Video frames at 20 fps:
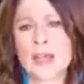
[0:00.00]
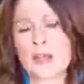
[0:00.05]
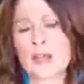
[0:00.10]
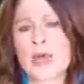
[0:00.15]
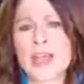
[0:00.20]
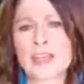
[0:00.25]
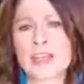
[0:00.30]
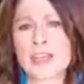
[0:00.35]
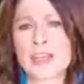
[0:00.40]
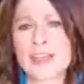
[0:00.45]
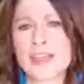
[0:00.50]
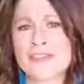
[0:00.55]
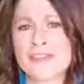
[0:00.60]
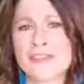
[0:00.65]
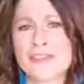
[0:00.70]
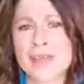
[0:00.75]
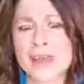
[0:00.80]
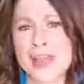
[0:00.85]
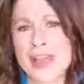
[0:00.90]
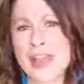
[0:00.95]
Why did I
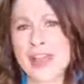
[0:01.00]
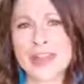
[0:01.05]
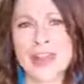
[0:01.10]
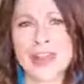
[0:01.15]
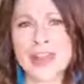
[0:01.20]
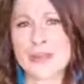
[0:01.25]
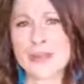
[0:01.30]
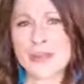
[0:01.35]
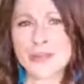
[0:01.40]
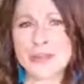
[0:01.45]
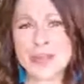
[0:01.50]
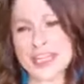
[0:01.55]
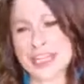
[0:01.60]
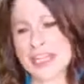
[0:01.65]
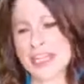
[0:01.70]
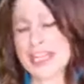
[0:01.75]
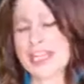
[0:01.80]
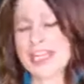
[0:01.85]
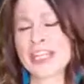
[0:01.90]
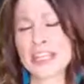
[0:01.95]
even buy it? I don't
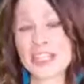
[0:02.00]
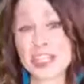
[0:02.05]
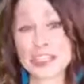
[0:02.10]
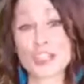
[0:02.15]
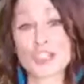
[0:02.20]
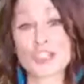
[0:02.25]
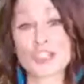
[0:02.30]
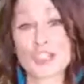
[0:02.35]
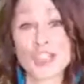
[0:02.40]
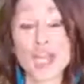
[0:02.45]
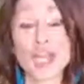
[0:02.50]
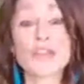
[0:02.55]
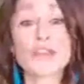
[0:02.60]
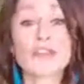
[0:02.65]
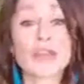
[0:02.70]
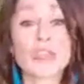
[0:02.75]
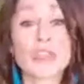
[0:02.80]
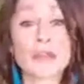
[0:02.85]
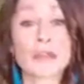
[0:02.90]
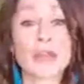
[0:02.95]
need it. And I'd
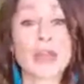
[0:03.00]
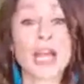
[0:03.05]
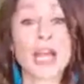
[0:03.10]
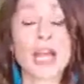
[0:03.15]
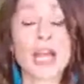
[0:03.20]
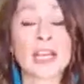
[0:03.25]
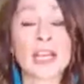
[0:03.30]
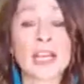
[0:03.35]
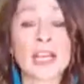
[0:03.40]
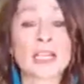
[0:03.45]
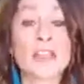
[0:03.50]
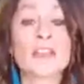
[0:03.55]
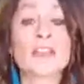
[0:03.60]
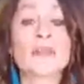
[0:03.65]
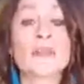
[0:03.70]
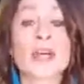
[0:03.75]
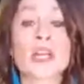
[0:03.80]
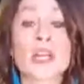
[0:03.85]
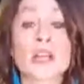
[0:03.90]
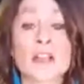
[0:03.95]
shoved it back
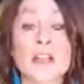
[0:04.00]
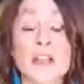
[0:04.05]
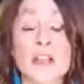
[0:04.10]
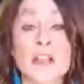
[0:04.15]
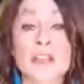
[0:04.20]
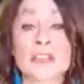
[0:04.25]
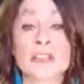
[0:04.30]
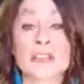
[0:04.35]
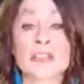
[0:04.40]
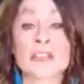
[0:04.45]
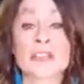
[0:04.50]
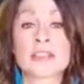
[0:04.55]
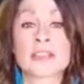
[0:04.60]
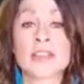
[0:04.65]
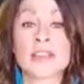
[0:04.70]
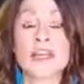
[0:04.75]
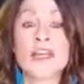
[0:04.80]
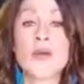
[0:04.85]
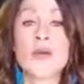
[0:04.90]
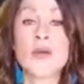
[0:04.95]
into my closet.
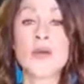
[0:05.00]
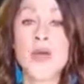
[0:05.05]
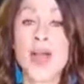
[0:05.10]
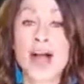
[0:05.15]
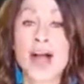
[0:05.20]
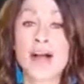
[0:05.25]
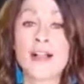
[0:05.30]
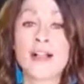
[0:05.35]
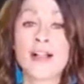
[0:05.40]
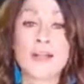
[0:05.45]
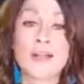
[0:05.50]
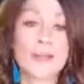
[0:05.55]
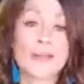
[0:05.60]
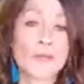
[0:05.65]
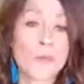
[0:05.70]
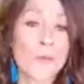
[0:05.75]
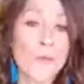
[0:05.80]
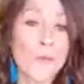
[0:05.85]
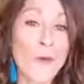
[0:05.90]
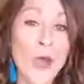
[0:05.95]
Well,
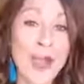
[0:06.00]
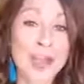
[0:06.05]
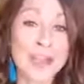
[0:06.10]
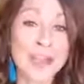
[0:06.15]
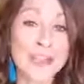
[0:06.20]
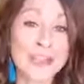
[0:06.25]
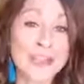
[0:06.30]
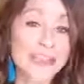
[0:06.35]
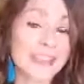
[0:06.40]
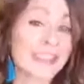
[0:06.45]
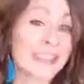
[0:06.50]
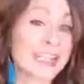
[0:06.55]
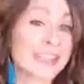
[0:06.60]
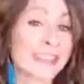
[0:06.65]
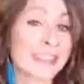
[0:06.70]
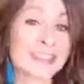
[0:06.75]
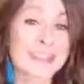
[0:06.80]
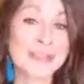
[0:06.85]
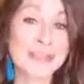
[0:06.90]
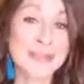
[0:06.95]

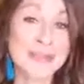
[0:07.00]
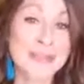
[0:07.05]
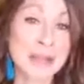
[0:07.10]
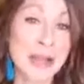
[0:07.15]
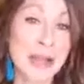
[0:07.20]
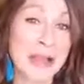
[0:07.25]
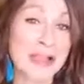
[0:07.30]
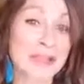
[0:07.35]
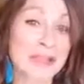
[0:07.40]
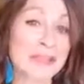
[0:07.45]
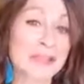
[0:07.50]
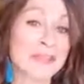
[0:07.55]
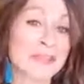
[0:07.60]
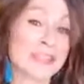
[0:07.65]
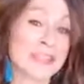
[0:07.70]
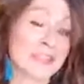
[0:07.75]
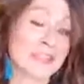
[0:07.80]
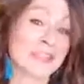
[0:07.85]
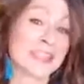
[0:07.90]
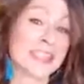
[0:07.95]
less than a month
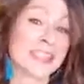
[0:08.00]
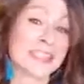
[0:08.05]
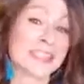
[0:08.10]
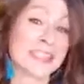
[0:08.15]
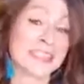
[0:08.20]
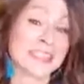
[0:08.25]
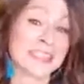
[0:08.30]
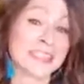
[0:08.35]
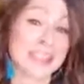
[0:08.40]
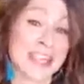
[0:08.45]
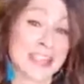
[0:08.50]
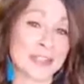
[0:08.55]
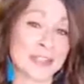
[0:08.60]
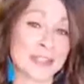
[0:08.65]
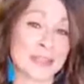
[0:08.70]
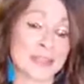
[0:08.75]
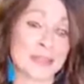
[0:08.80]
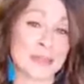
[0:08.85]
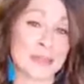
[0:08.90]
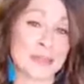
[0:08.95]
of doing these
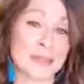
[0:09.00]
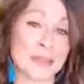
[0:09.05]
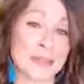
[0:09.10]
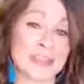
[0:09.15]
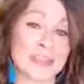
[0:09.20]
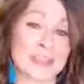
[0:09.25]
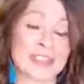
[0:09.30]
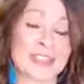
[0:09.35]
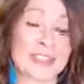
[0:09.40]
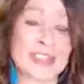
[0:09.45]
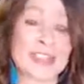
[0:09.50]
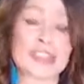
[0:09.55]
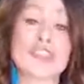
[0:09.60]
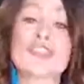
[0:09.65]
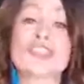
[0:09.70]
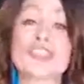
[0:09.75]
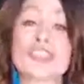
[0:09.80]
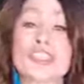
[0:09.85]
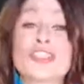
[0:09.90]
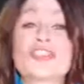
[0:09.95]
energy pulls, and I
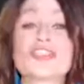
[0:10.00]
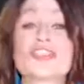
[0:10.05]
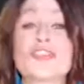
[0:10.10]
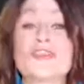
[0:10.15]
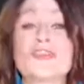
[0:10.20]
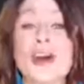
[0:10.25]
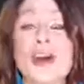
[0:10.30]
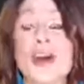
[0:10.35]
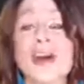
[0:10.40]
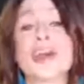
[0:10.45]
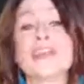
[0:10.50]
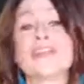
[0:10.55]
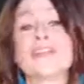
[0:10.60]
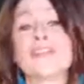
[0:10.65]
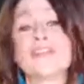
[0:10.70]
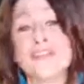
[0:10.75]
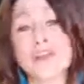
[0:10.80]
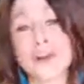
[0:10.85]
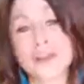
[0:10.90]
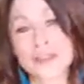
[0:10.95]
shit you not,
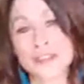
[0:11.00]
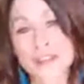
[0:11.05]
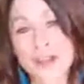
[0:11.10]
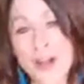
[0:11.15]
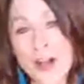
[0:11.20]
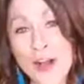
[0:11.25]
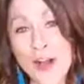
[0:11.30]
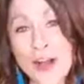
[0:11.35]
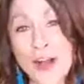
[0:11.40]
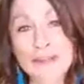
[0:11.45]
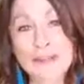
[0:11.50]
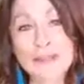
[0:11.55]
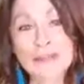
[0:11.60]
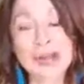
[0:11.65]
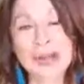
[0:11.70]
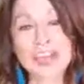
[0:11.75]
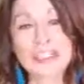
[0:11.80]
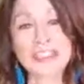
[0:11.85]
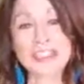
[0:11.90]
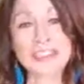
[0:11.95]
it falls off
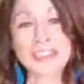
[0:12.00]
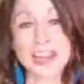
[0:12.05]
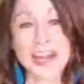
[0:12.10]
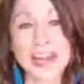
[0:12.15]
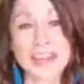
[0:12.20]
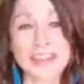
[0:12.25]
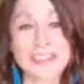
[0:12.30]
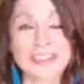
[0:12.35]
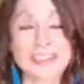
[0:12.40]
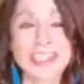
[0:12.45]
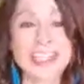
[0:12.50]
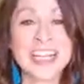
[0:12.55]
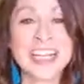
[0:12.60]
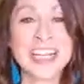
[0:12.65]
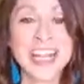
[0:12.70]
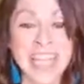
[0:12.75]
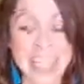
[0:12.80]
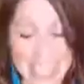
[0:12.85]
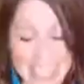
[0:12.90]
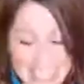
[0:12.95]
my shelf
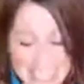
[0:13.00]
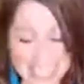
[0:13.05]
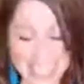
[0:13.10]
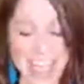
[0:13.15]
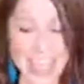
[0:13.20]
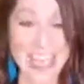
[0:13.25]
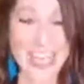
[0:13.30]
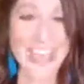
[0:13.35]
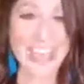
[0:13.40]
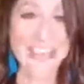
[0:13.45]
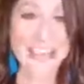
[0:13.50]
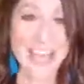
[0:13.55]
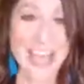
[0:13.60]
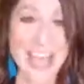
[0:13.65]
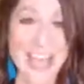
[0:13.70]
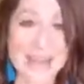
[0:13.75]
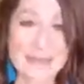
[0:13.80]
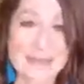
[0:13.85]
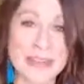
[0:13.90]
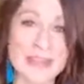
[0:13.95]
and lands
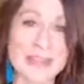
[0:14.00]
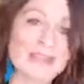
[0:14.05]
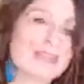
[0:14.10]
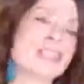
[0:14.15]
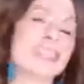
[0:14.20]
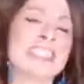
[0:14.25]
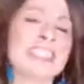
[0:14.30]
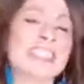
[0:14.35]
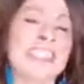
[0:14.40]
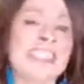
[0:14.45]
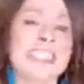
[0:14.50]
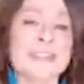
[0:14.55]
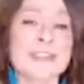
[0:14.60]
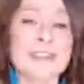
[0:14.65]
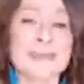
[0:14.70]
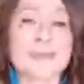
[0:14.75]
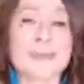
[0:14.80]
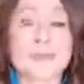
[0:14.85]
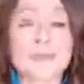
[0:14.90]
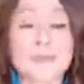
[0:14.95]
at my feet. And
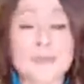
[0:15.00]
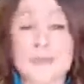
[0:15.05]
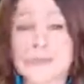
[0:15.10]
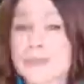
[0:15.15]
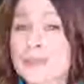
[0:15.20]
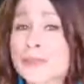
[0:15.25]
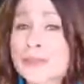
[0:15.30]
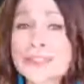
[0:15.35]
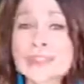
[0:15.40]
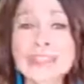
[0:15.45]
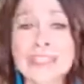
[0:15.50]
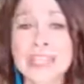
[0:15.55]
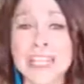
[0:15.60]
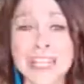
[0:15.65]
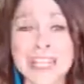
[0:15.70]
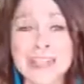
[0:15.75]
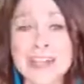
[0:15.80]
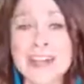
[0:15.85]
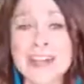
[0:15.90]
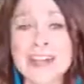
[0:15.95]
you truly
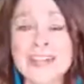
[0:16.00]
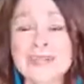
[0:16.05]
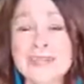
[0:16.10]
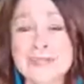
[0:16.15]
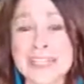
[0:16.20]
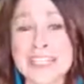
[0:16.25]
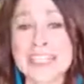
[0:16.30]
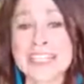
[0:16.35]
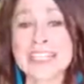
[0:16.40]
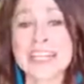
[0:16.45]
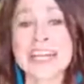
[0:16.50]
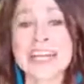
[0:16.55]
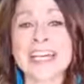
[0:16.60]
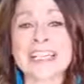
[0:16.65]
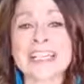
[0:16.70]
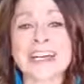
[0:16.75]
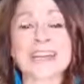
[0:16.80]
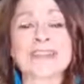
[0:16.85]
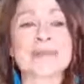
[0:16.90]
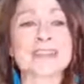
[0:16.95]
cannot make
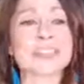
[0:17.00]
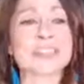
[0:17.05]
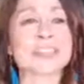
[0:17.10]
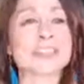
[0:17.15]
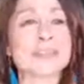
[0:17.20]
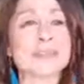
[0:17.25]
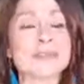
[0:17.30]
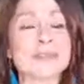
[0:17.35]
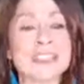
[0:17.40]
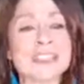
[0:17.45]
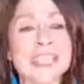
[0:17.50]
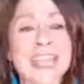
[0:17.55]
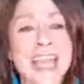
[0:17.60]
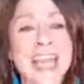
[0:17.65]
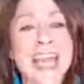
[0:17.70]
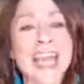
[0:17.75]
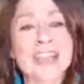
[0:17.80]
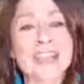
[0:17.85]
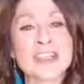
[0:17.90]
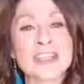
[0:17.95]
that up. Like, you
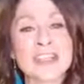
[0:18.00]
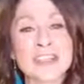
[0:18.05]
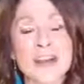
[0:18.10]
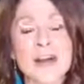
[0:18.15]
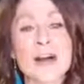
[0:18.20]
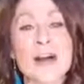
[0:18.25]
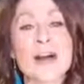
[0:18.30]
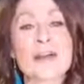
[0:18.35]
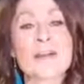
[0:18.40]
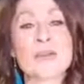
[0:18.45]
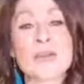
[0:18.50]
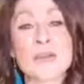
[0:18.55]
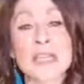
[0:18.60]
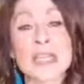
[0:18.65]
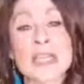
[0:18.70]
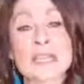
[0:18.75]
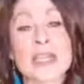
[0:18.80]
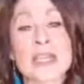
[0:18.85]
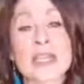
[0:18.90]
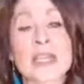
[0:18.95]
cannot
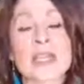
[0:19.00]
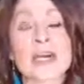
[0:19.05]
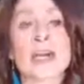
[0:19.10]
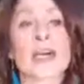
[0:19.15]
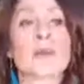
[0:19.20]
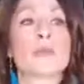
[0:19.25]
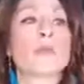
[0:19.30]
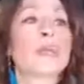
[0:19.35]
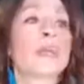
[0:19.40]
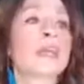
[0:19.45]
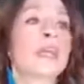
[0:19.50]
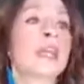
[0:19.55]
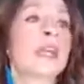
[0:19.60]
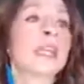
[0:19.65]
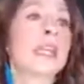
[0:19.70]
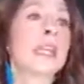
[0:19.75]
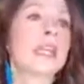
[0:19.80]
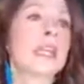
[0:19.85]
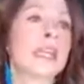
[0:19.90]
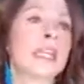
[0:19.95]
make that up.
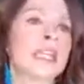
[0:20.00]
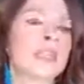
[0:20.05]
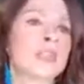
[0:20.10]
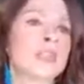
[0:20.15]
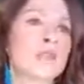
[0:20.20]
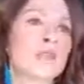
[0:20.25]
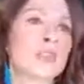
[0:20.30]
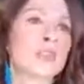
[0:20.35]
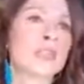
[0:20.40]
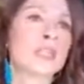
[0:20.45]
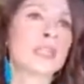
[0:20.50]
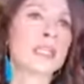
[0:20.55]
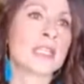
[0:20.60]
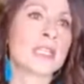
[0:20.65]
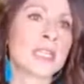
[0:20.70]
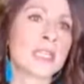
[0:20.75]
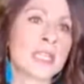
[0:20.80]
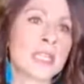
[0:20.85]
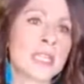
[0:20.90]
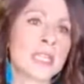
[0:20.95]
And it was
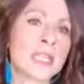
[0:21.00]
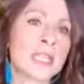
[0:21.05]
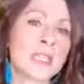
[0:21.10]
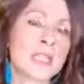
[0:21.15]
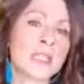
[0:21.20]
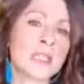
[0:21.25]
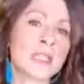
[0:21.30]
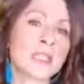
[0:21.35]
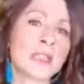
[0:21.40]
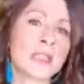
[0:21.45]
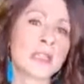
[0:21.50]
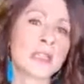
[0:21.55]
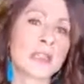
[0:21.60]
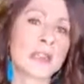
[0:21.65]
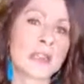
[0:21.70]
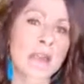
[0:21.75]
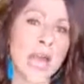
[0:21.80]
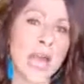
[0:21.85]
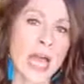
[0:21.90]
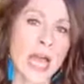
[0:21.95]
in
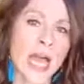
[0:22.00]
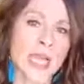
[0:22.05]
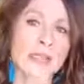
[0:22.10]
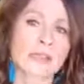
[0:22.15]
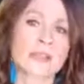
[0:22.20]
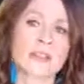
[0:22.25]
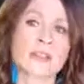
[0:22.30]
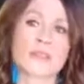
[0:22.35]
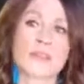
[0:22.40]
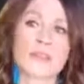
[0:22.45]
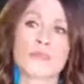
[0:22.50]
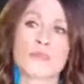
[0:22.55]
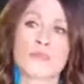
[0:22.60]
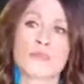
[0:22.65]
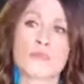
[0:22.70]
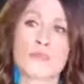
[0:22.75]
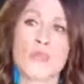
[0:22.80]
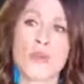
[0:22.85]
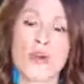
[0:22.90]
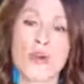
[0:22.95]
that
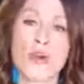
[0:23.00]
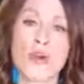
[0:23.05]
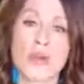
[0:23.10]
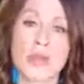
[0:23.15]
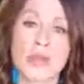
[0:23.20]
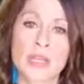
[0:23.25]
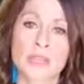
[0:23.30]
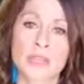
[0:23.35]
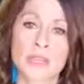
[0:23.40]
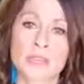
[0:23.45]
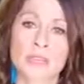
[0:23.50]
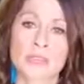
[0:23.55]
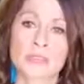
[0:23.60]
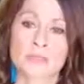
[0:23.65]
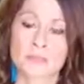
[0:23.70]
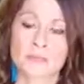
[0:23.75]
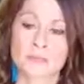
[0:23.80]
moment